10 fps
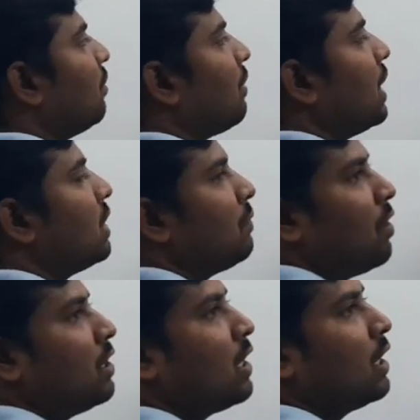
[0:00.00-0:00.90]

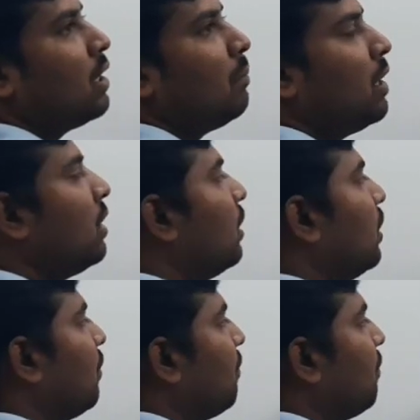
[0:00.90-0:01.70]
5:4 is nothing but